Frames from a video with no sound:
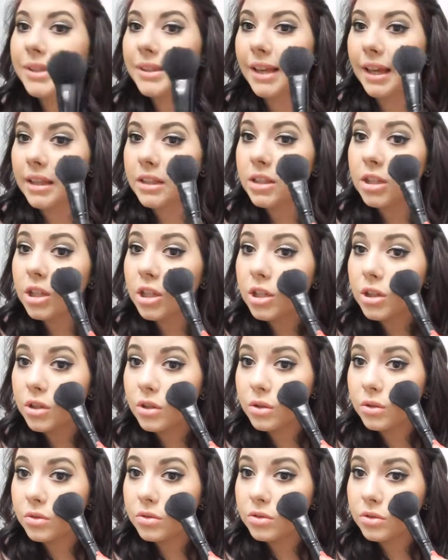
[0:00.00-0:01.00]
that's
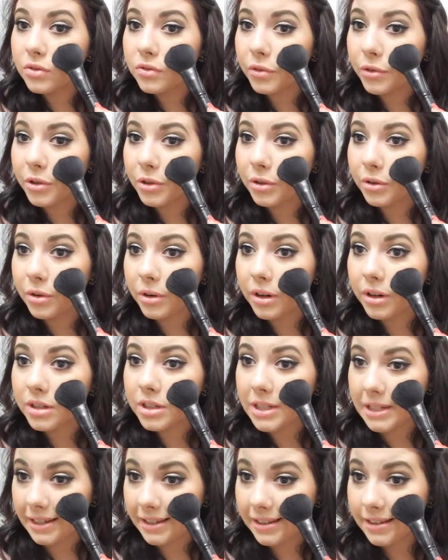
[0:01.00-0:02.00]
huge for your
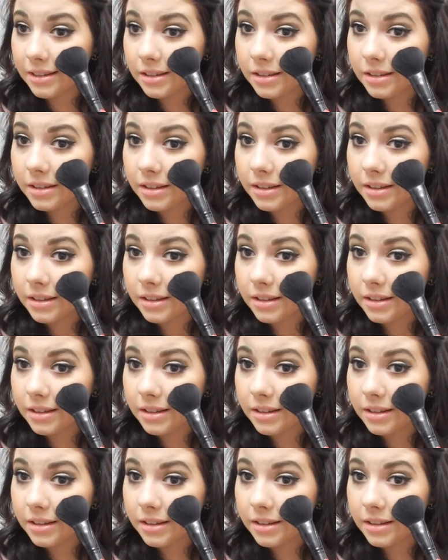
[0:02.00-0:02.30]
cheek.